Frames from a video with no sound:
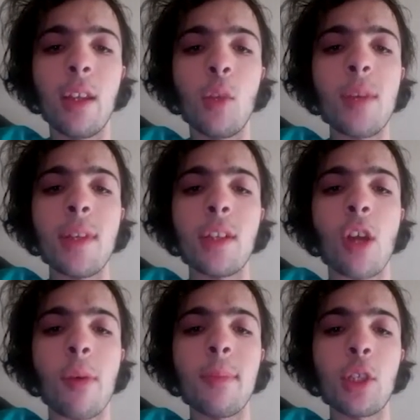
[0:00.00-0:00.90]
The wingman,
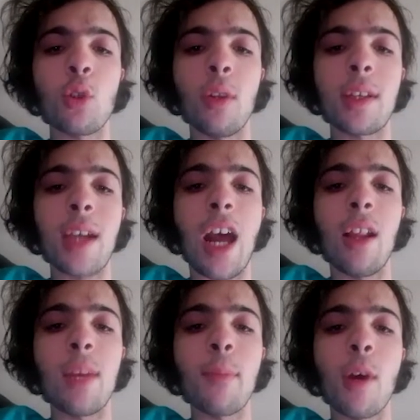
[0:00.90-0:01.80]
Tommy Mitchell and Carl
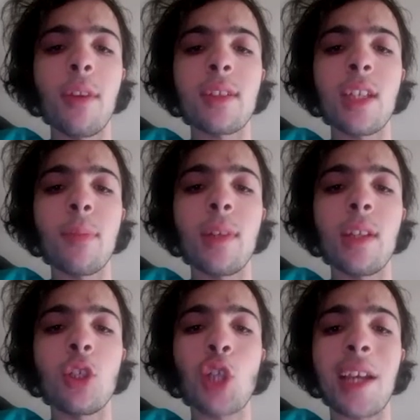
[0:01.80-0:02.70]
Amon. The centreman
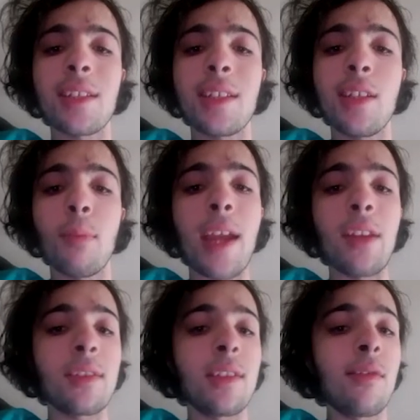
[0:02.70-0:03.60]
is Jack Steele, man
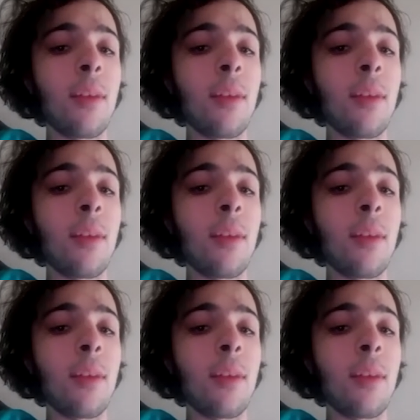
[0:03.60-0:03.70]
of steel.